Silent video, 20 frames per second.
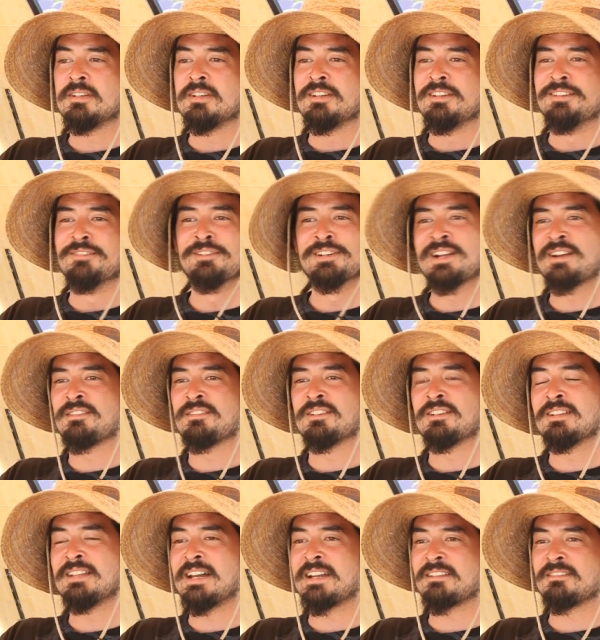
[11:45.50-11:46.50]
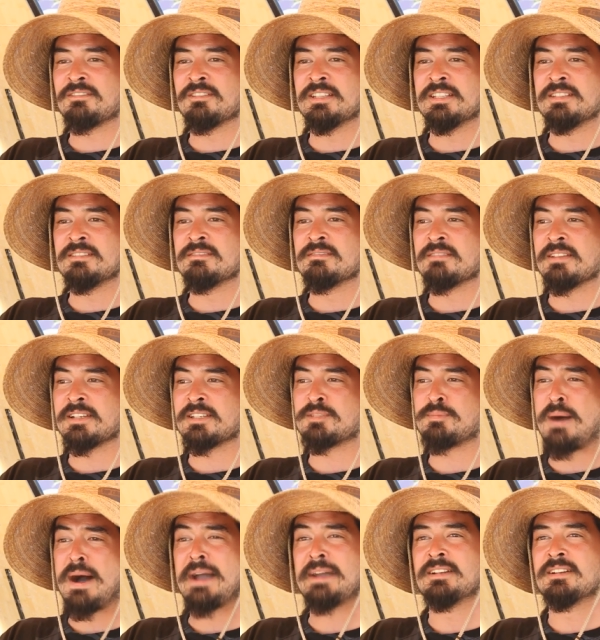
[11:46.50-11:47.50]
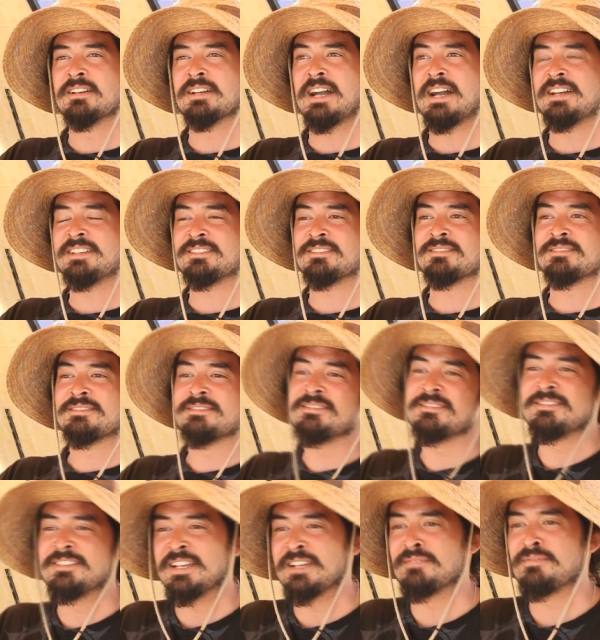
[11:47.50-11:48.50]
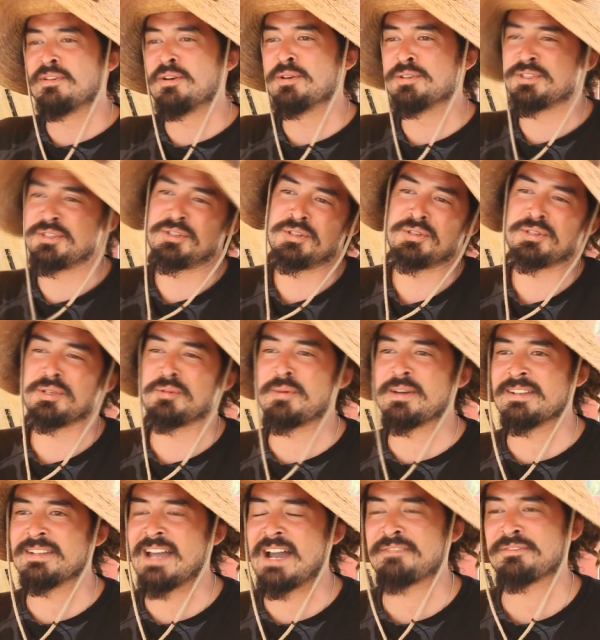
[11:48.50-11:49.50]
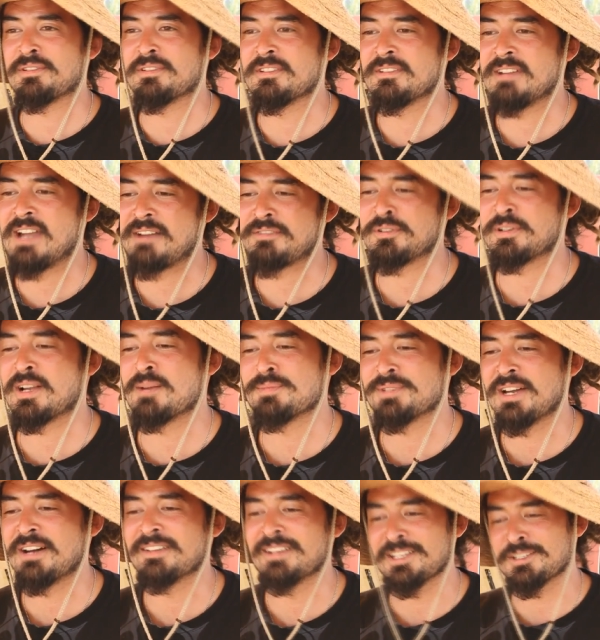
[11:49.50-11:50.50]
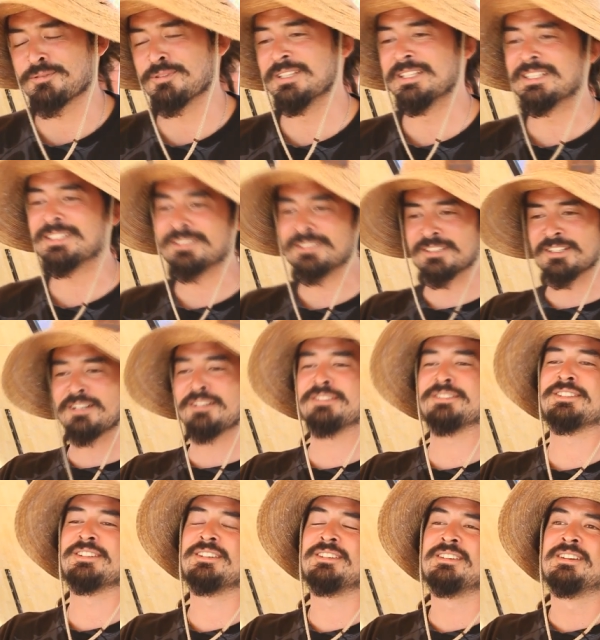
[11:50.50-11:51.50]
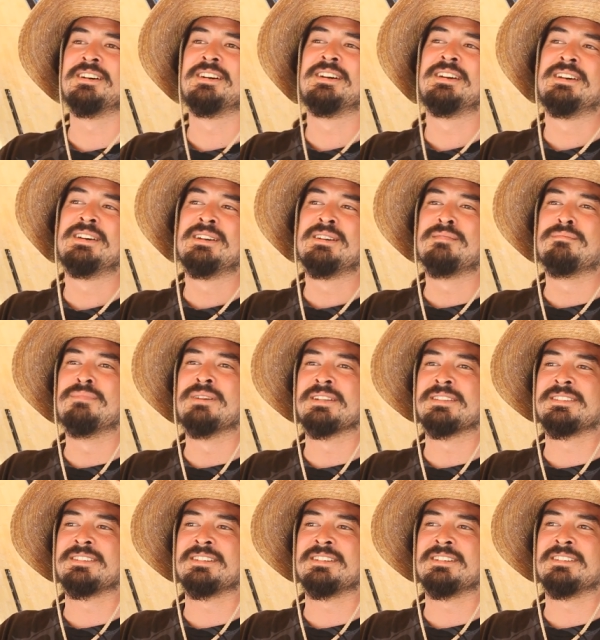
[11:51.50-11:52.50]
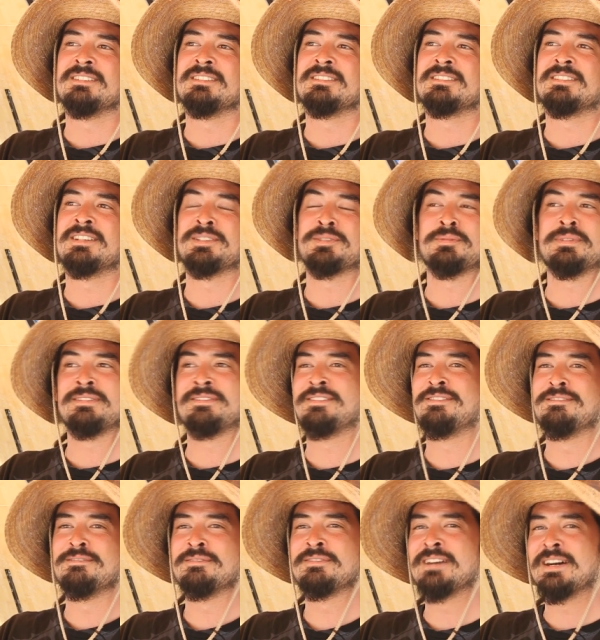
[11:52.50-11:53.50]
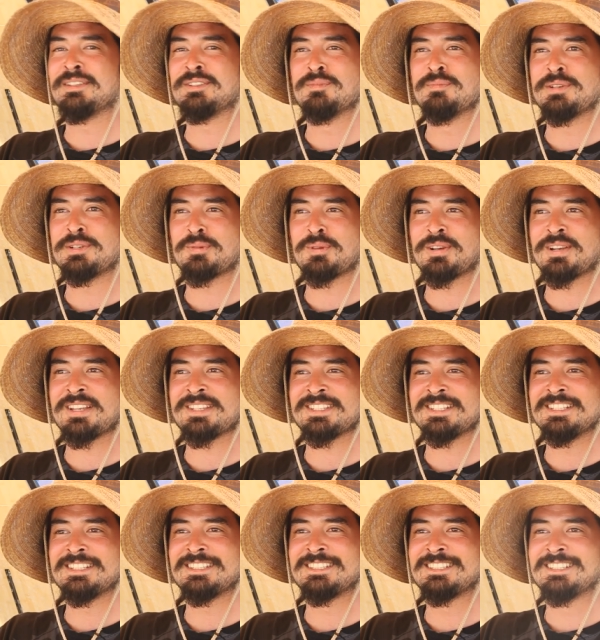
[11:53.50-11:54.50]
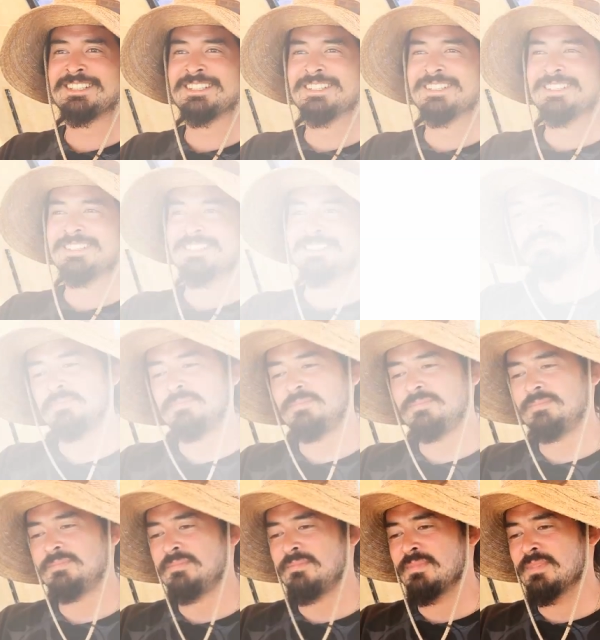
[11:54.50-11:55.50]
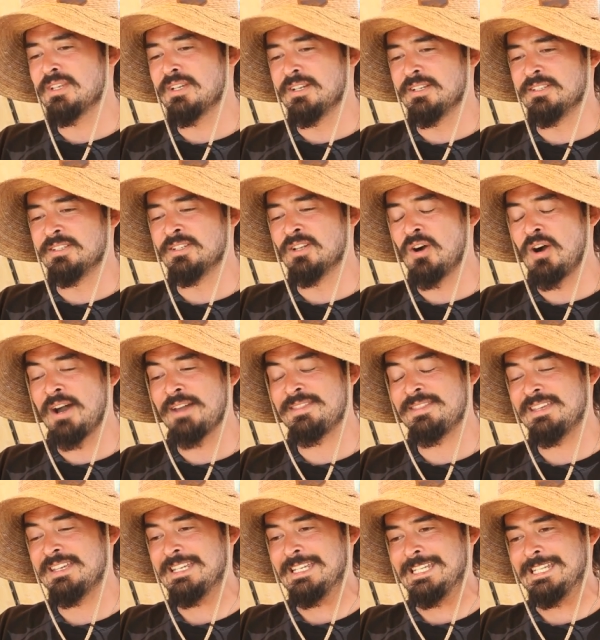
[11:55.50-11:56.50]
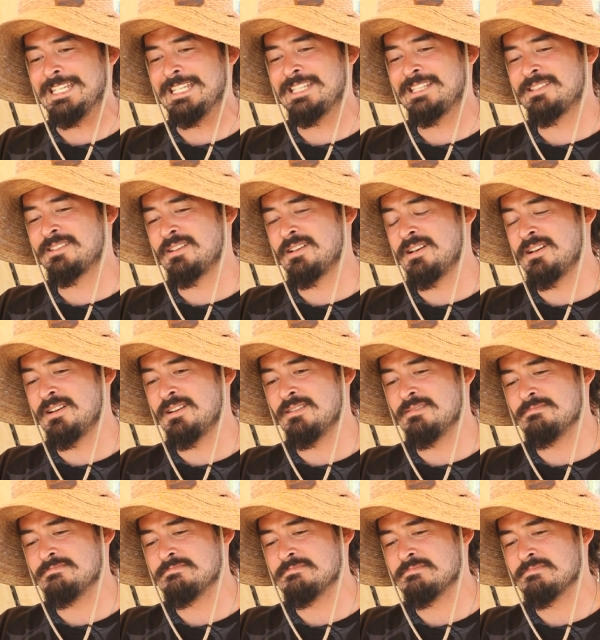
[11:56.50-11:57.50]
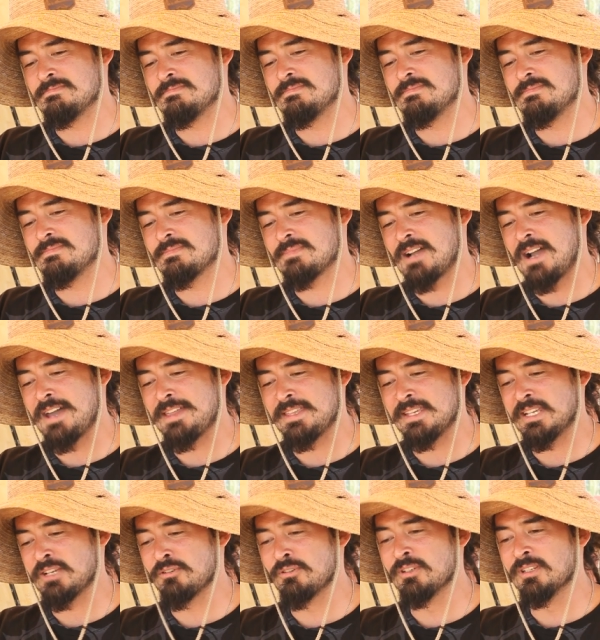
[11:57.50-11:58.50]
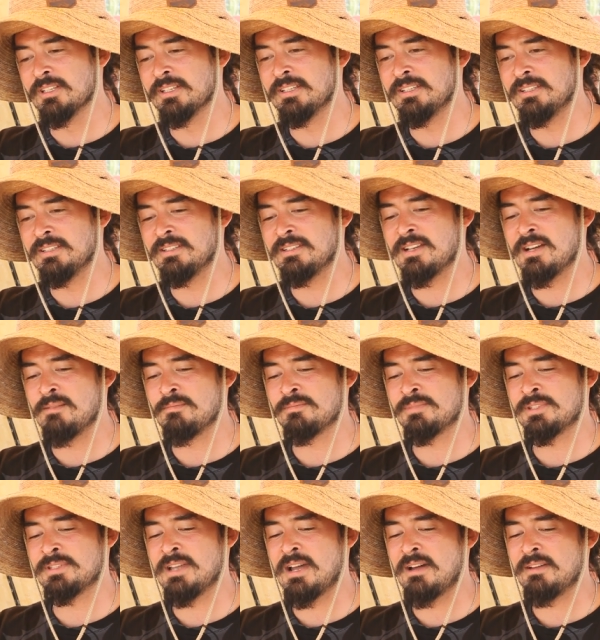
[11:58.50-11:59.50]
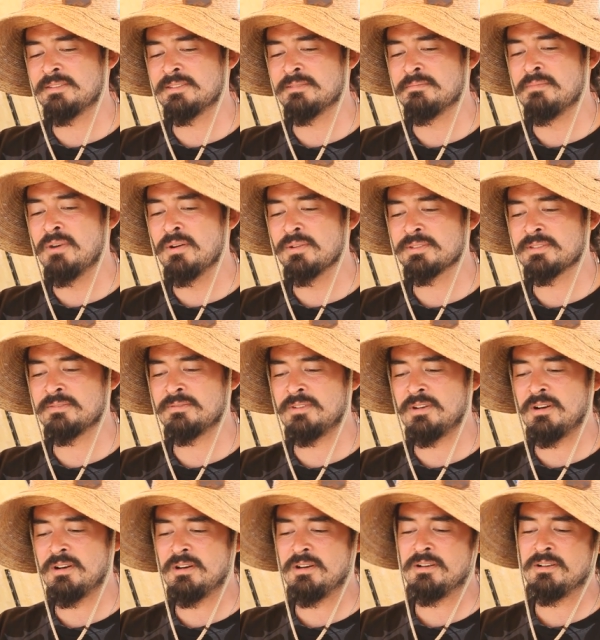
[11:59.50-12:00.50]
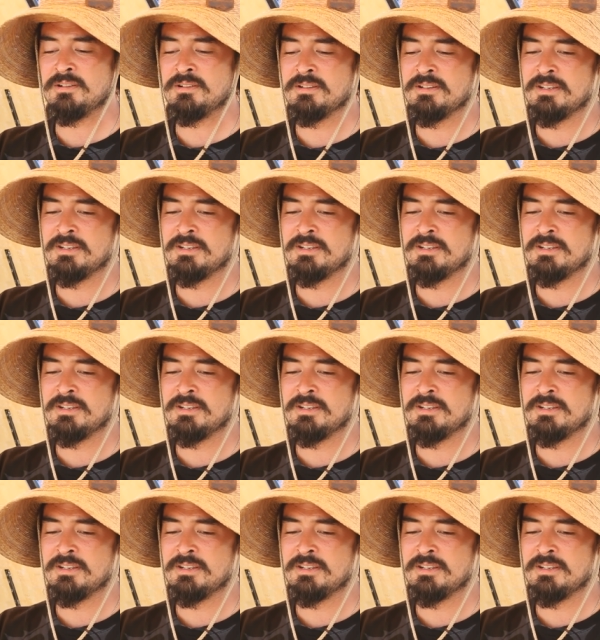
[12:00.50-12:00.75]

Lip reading: we're never like really like spying on guys and taking photos. It's usually when after it comes out and gets released, you know. So, but because we've got too much work as it is. You know, I think it's I think it really comes down to most of all